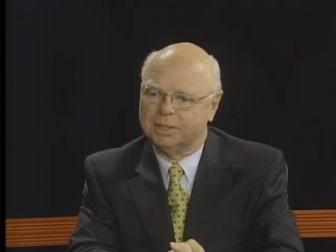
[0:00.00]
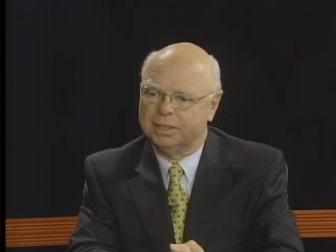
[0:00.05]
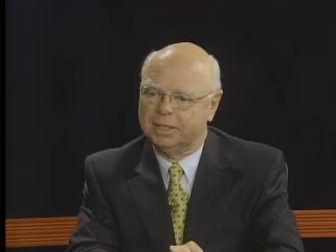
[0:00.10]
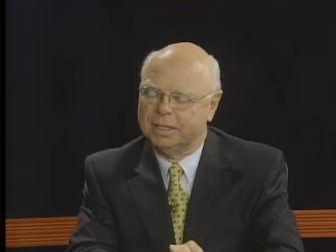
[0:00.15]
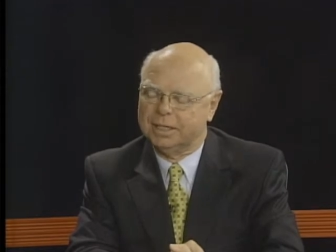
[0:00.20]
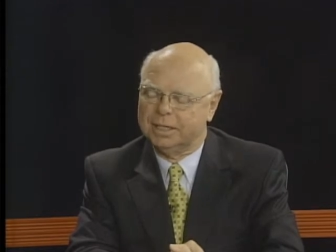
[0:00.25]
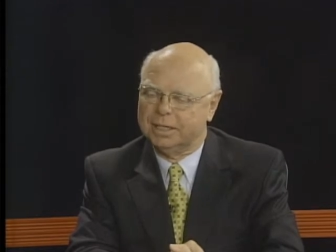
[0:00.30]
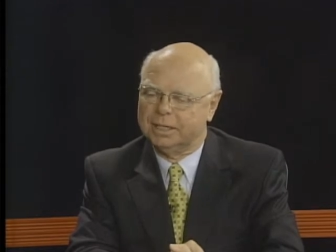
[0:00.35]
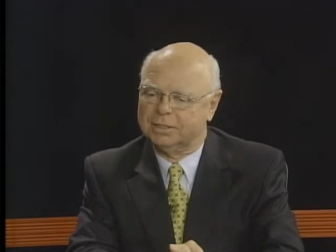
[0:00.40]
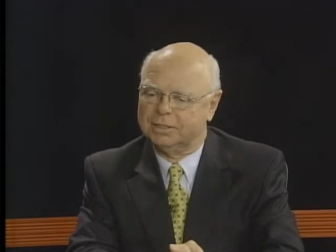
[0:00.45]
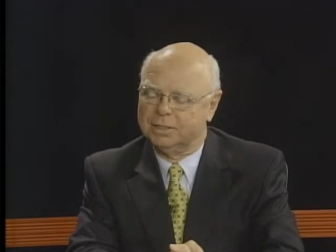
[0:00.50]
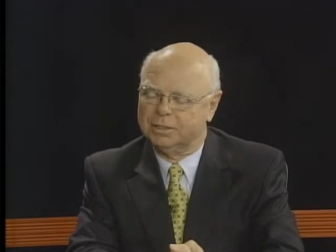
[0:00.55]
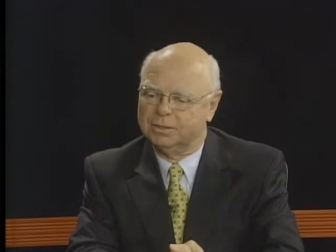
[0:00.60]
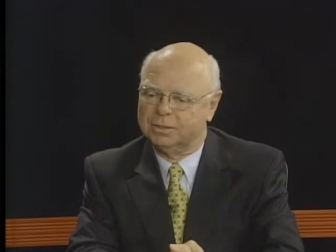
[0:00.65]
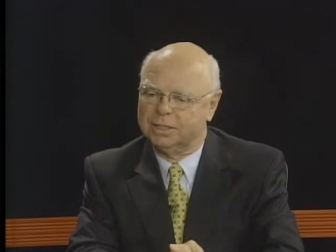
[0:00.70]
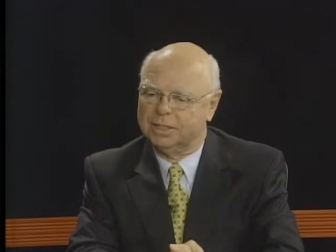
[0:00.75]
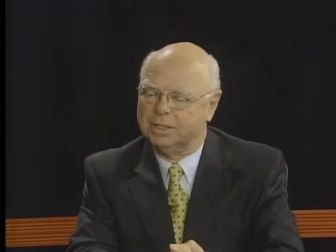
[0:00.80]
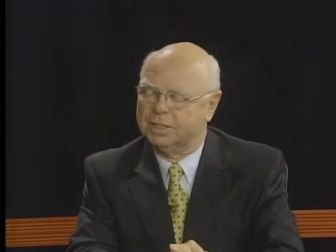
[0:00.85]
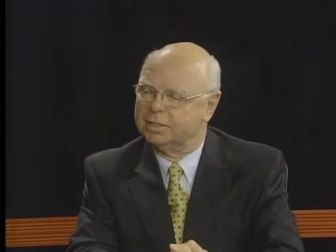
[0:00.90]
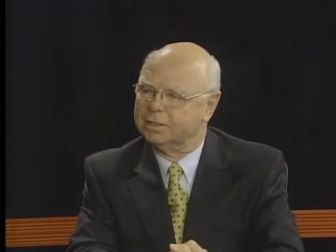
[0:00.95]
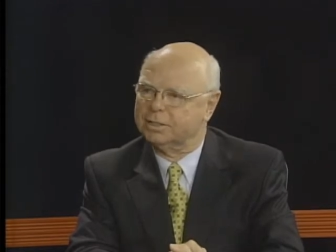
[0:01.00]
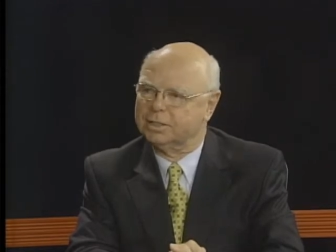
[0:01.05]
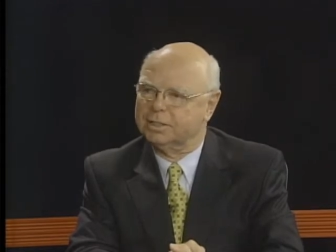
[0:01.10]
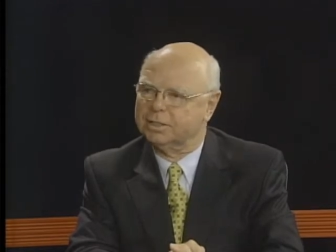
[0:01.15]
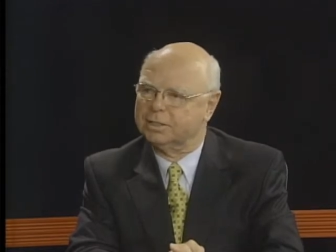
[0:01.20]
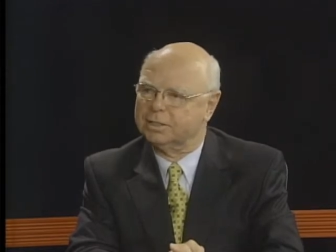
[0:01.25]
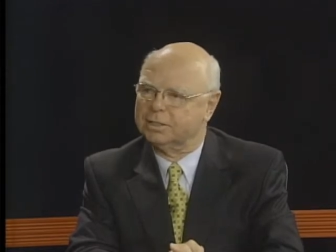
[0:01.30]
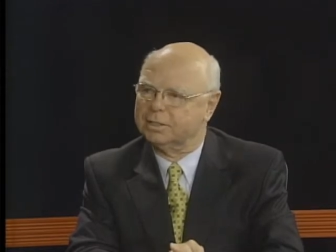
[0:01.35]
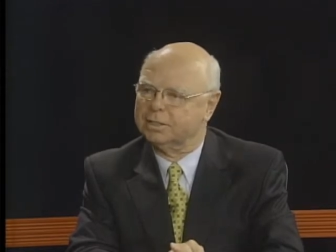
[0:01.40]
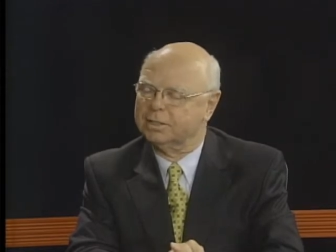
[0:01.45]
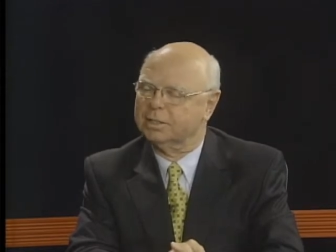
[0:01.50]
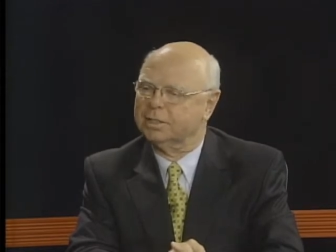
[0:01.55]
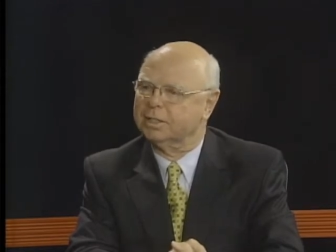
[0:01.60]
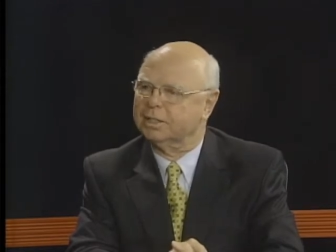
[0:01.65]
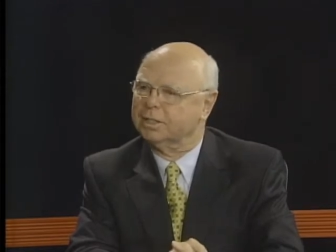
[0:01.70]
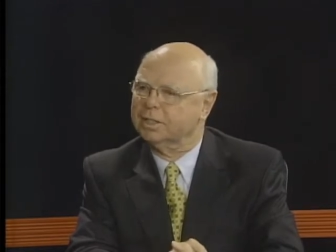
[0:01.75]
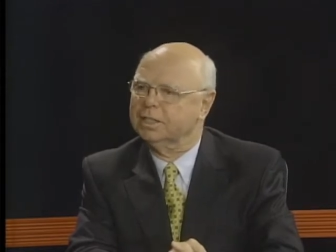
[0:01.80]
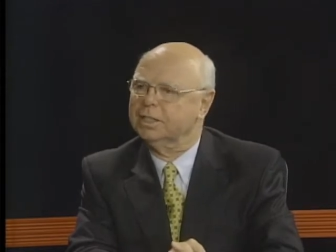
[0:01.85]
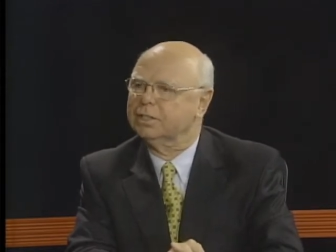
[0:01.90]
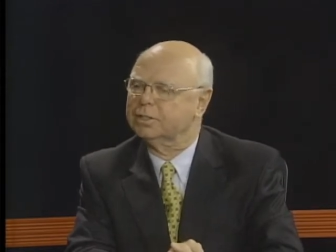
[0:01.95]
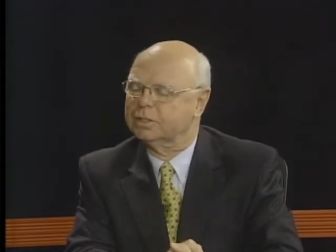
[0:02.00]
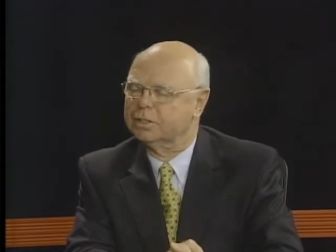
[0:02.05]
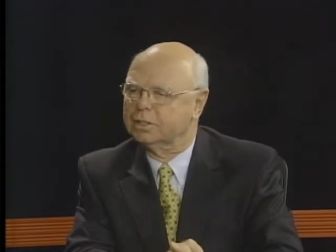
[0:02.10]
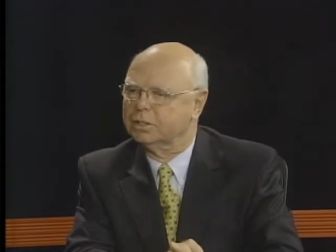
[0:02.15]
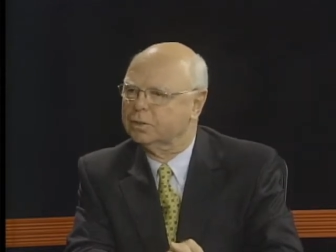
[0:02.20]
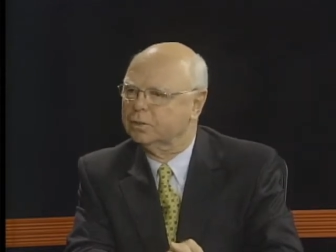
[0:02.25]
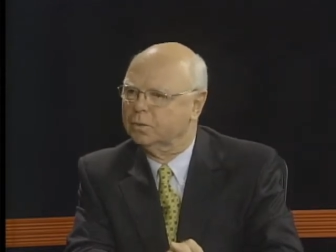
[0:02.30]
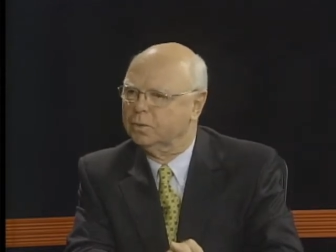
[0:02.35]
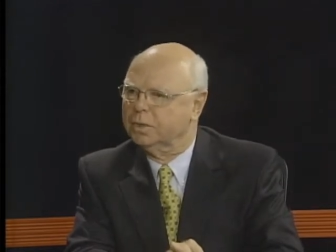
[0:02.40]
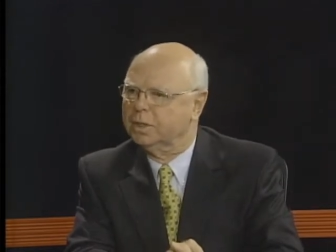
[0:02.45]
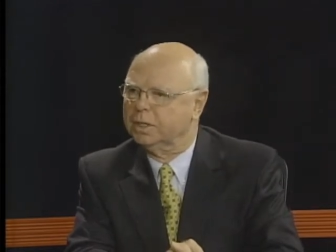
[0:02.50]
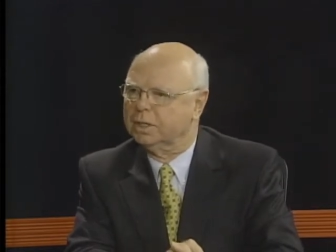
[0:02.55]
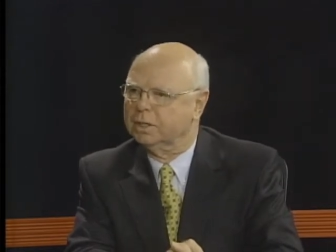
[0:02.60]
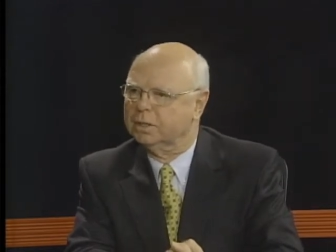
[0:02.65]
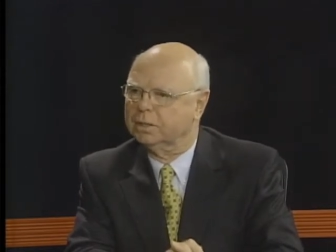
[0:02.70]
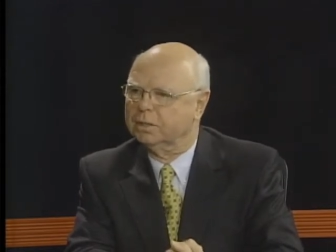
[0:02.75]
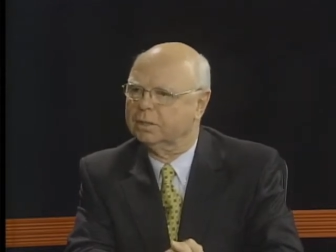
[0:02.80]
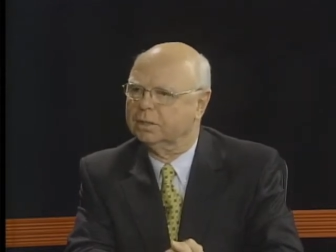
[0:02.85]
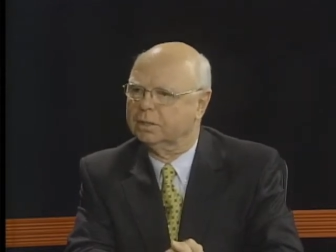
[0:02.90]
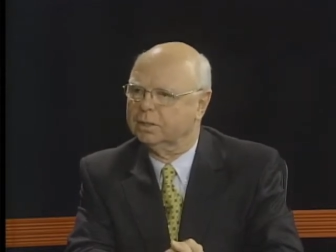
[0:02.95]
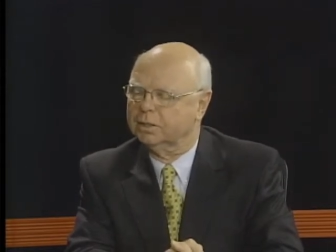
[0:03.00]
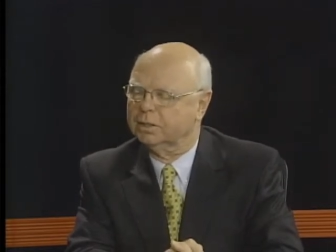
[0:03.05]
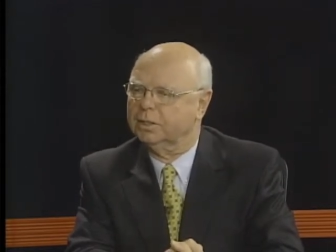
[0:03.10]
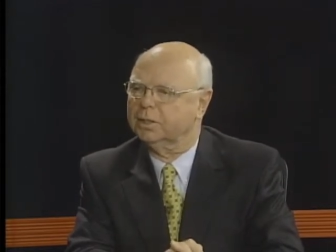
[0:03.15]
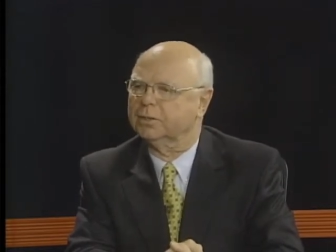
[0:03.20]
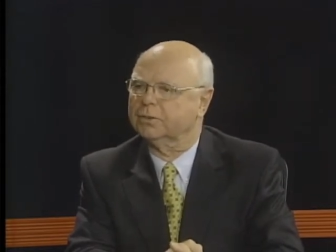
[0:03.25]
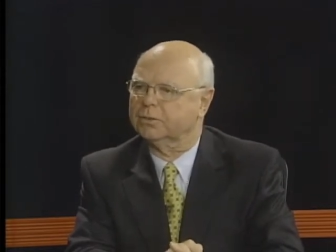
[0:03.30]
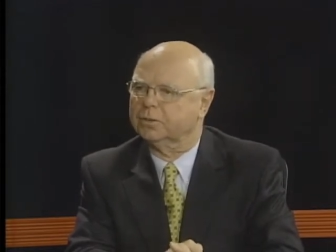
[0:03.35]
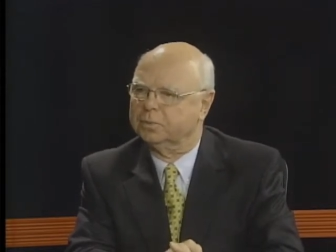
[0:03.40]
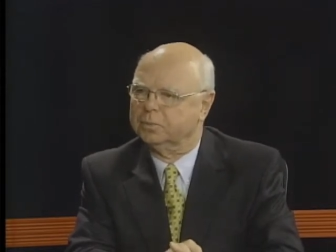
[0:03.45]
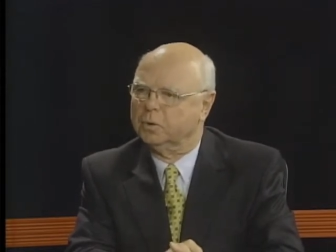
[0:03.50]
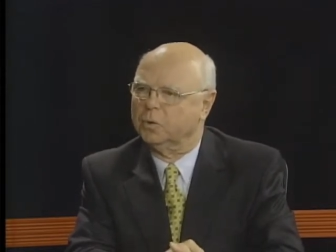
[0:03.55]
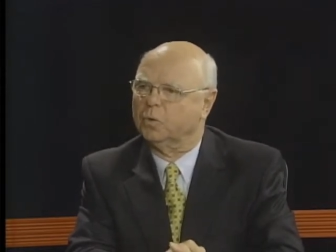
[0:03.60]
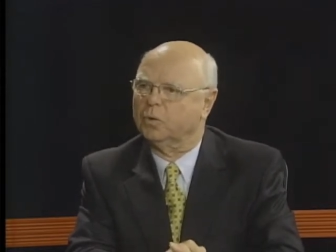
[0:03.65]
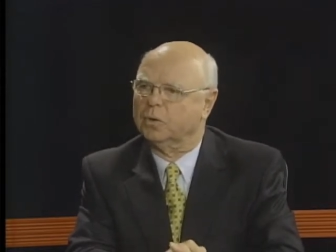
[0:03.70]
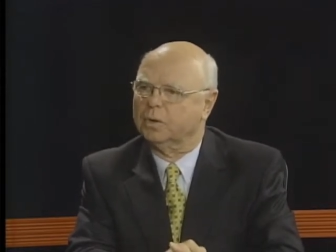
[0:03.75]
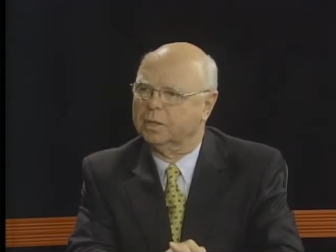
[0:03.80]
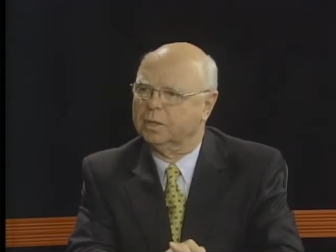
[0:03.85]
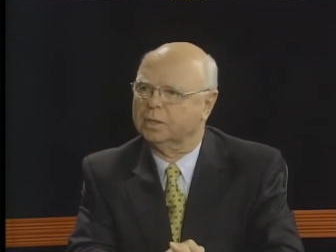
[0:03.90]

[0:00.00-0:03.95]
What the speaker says: as you said, since at least 20 years or more.